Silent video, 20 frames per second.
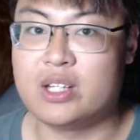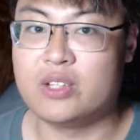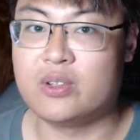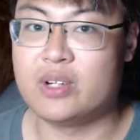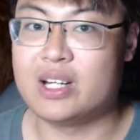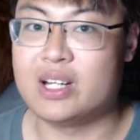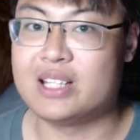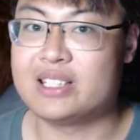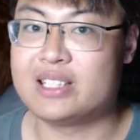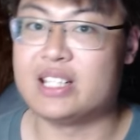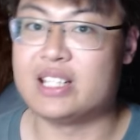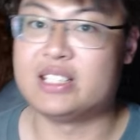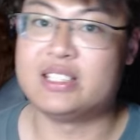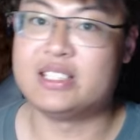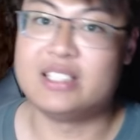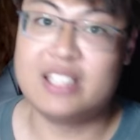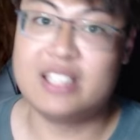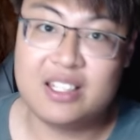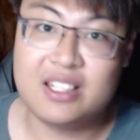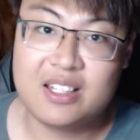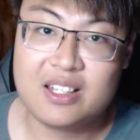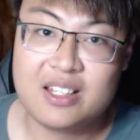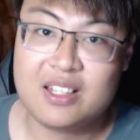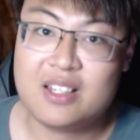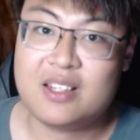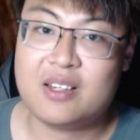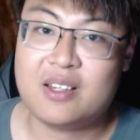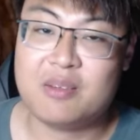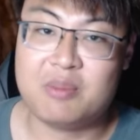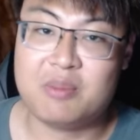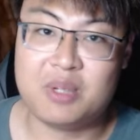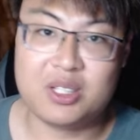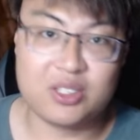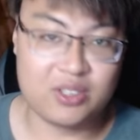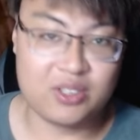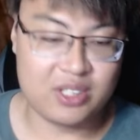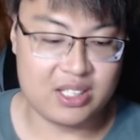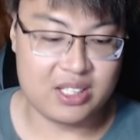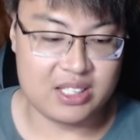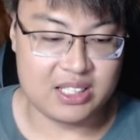you guys can see me.
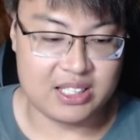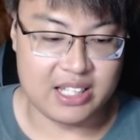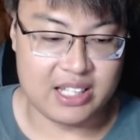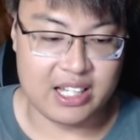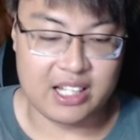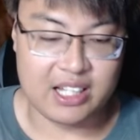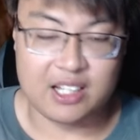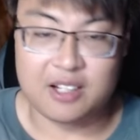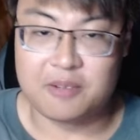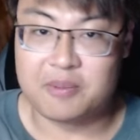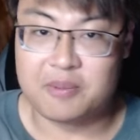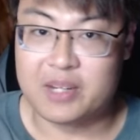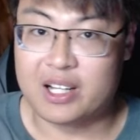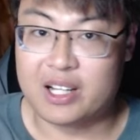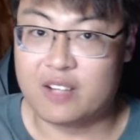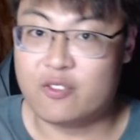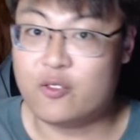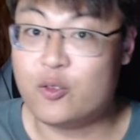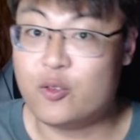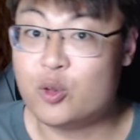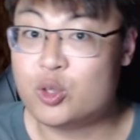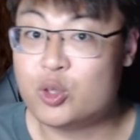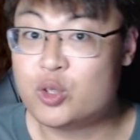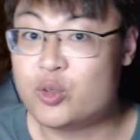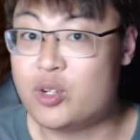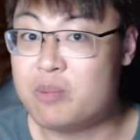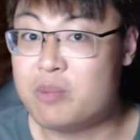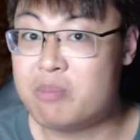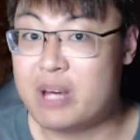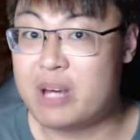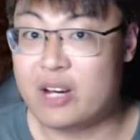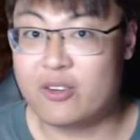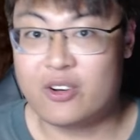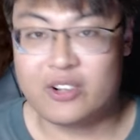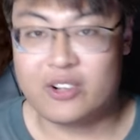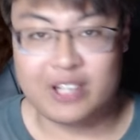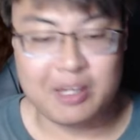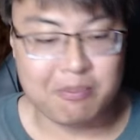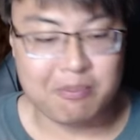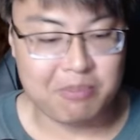So this is like a full screen
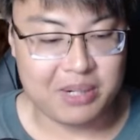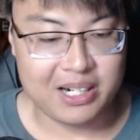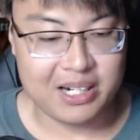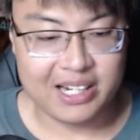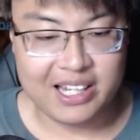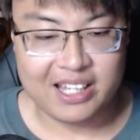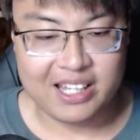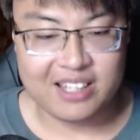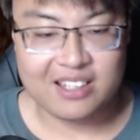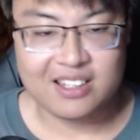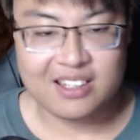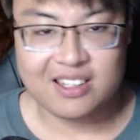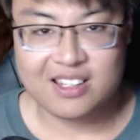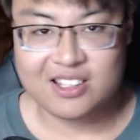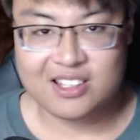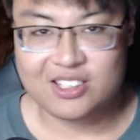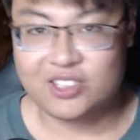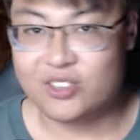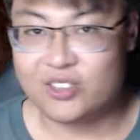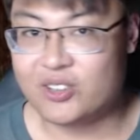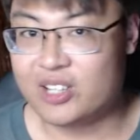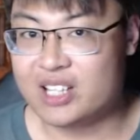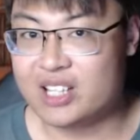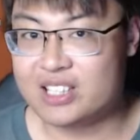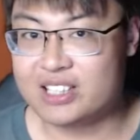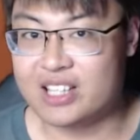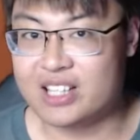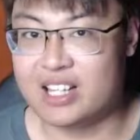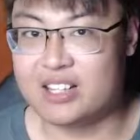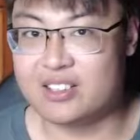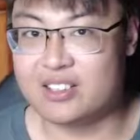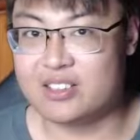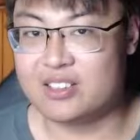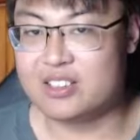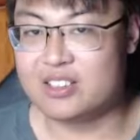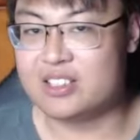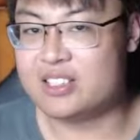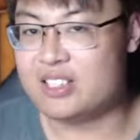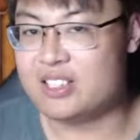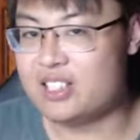background gameplay, so you guys
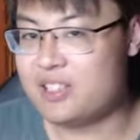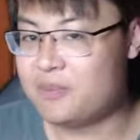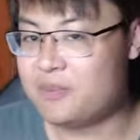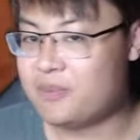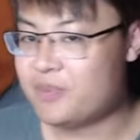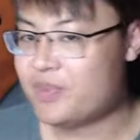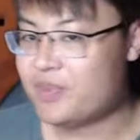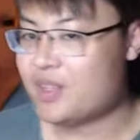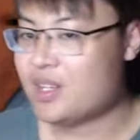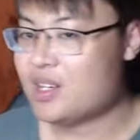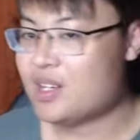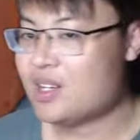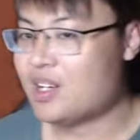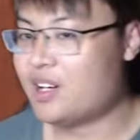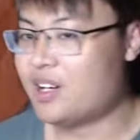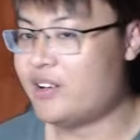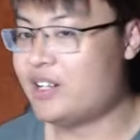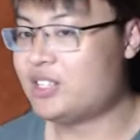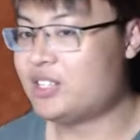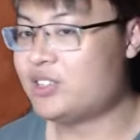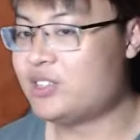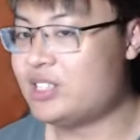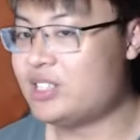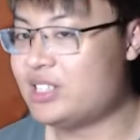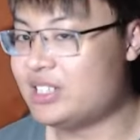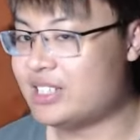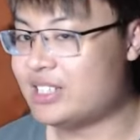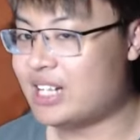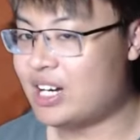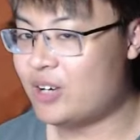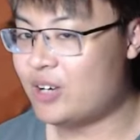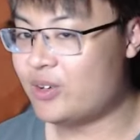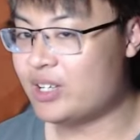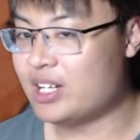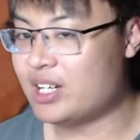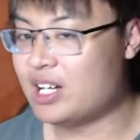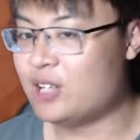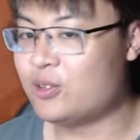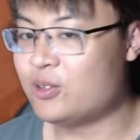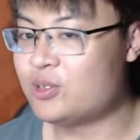can see. Alright, so this is how
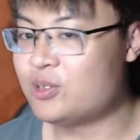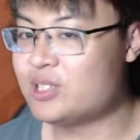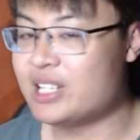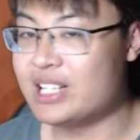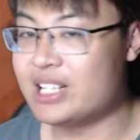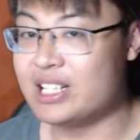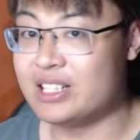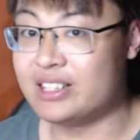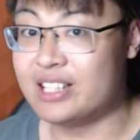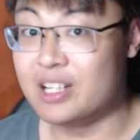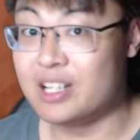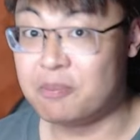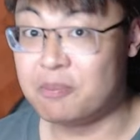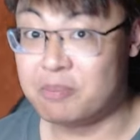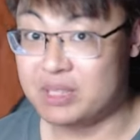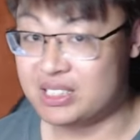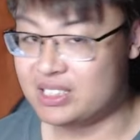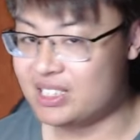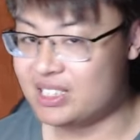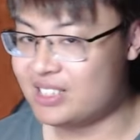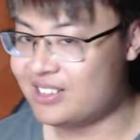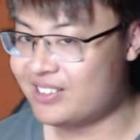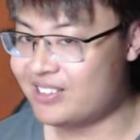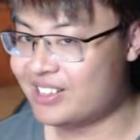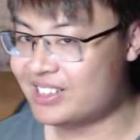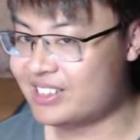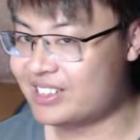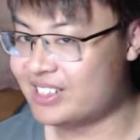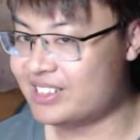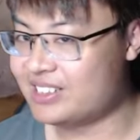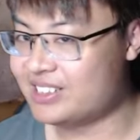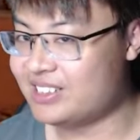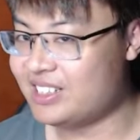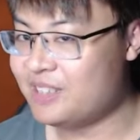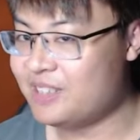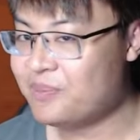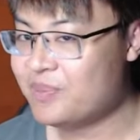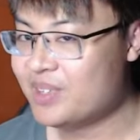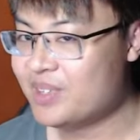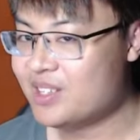it looks like in third person. You guys can see.